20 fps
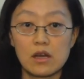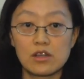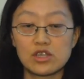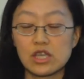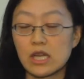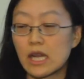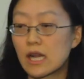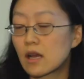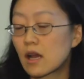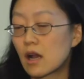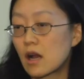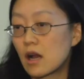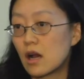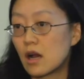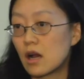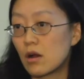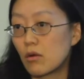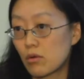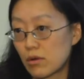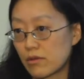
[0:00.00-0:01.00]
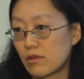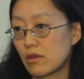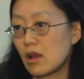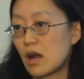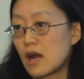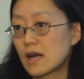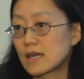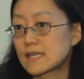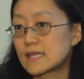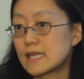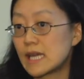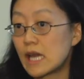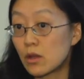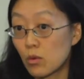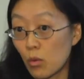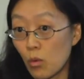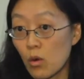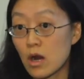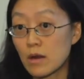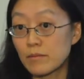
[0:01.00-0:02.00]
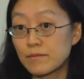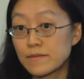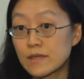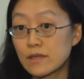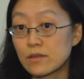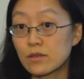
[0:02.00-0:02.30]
genetic orthologs in worms.